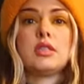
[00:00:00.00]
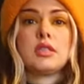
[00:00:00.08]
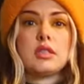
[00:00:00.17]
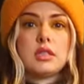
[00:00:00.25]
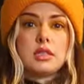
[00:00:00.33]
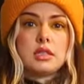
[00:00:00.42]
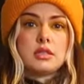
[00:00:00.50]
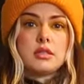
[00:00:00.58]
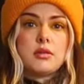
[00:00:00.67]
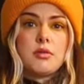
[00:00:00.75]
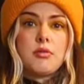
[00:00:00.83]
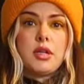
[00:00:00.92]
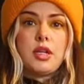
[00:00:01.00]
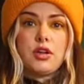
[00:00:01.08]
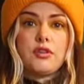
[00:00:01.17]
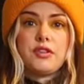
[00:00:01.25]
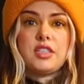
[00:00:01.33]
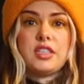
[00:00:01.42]
I think that's gonna be my
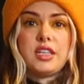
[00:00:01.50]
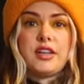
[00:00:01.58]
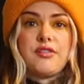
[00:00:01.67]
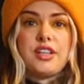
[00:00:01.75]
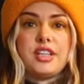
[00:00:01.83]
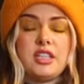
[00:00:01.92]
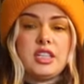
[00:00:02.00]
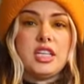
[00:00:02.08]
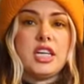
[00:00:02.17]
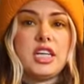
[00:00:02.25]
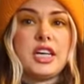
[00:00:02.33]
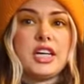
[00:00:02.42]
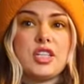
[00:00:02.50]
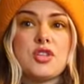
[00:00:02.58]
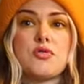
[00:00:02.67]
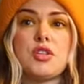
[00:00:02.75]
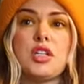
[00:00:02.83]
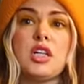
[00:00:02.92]
look for today. Very
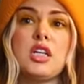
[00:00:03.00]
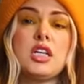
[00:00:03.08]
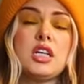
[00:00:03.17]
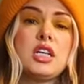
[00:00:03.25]
casual.